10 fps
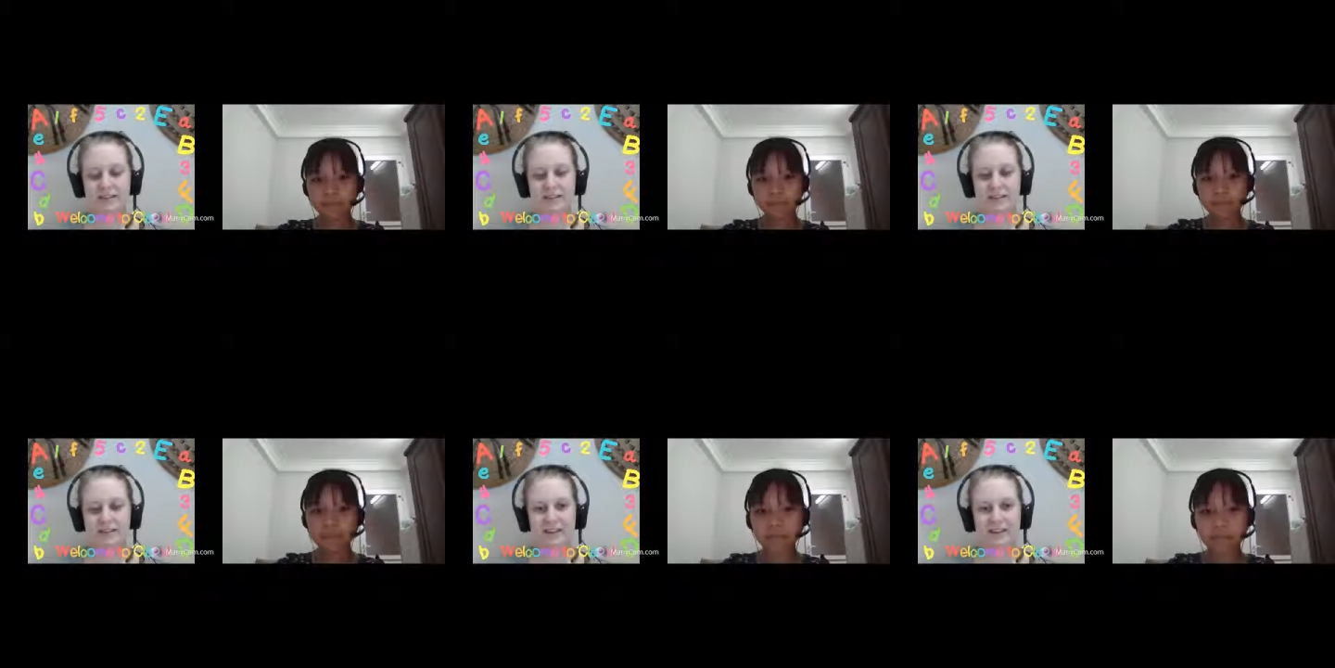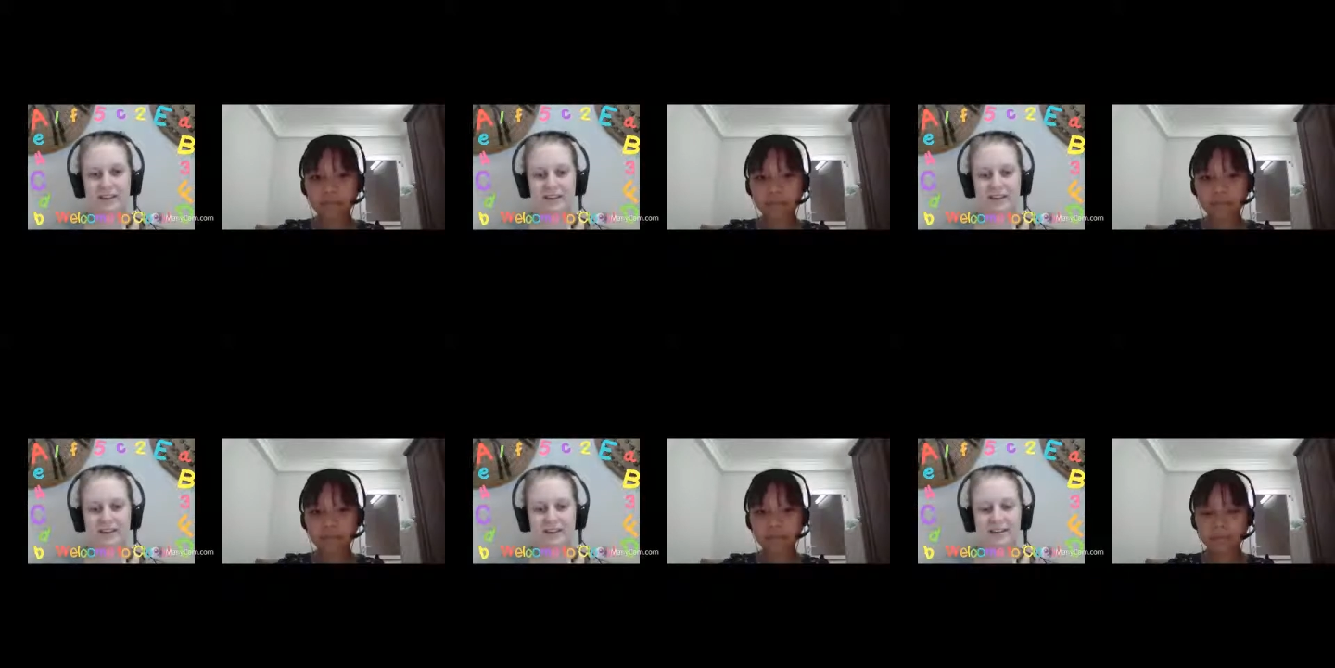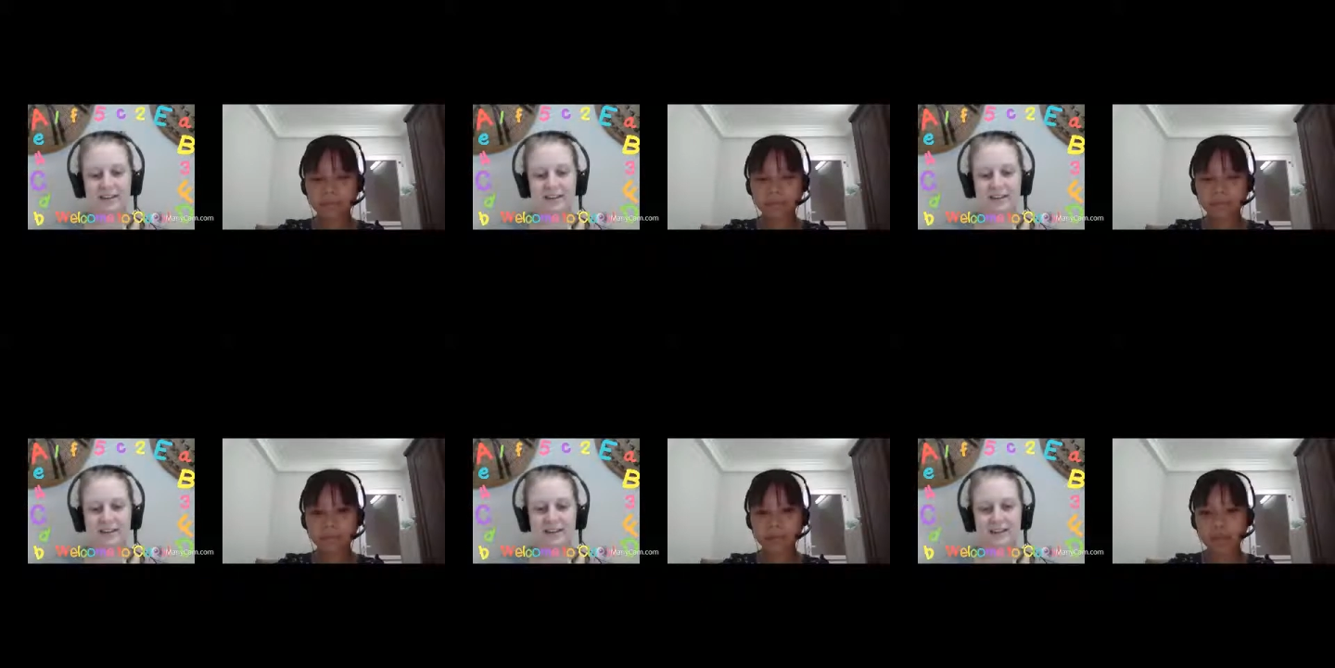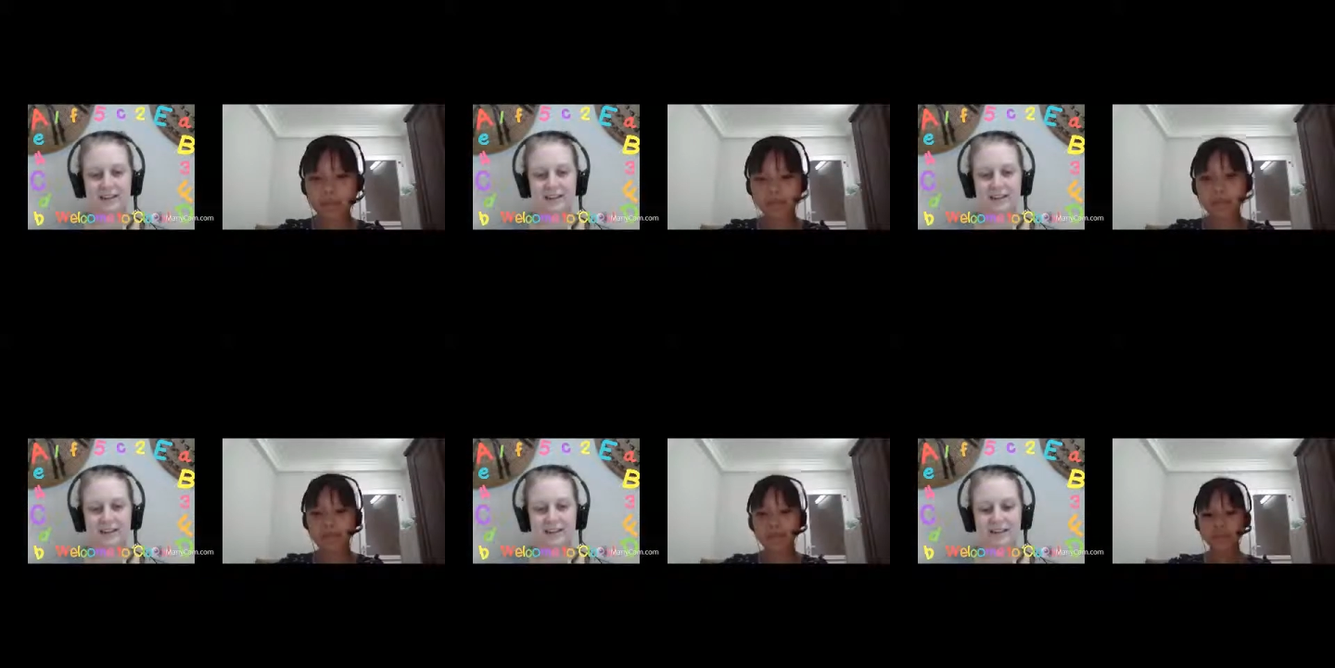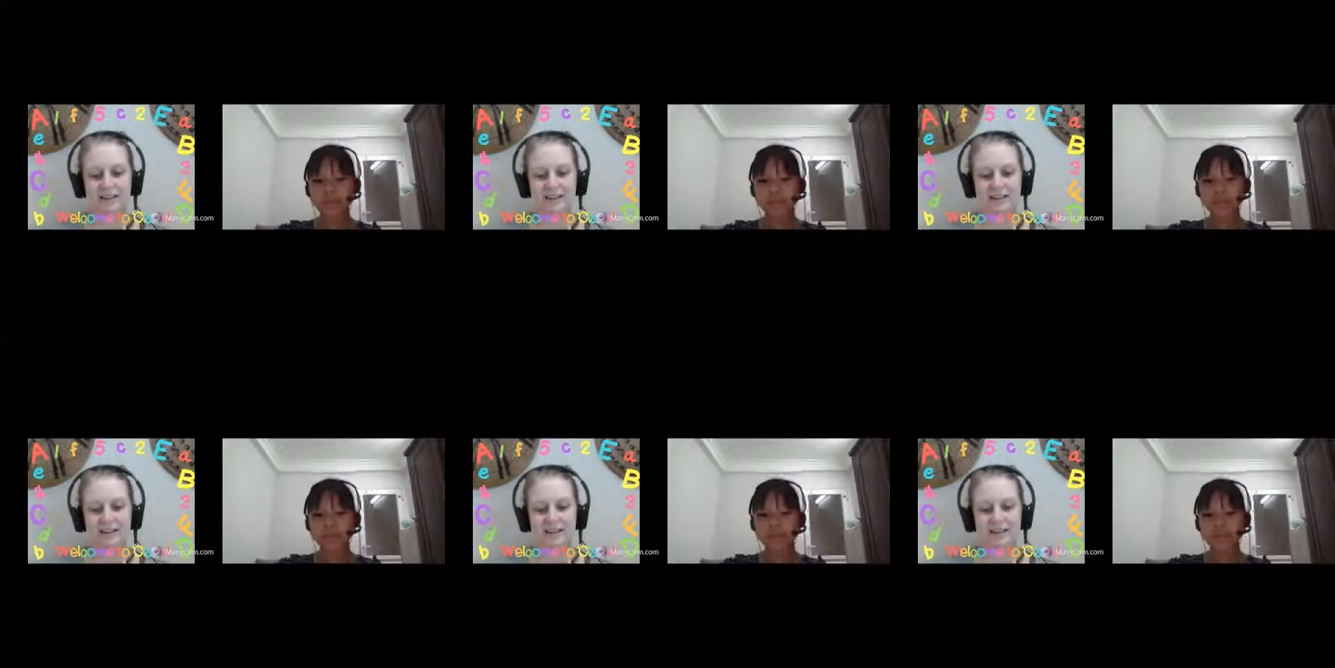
[no speech]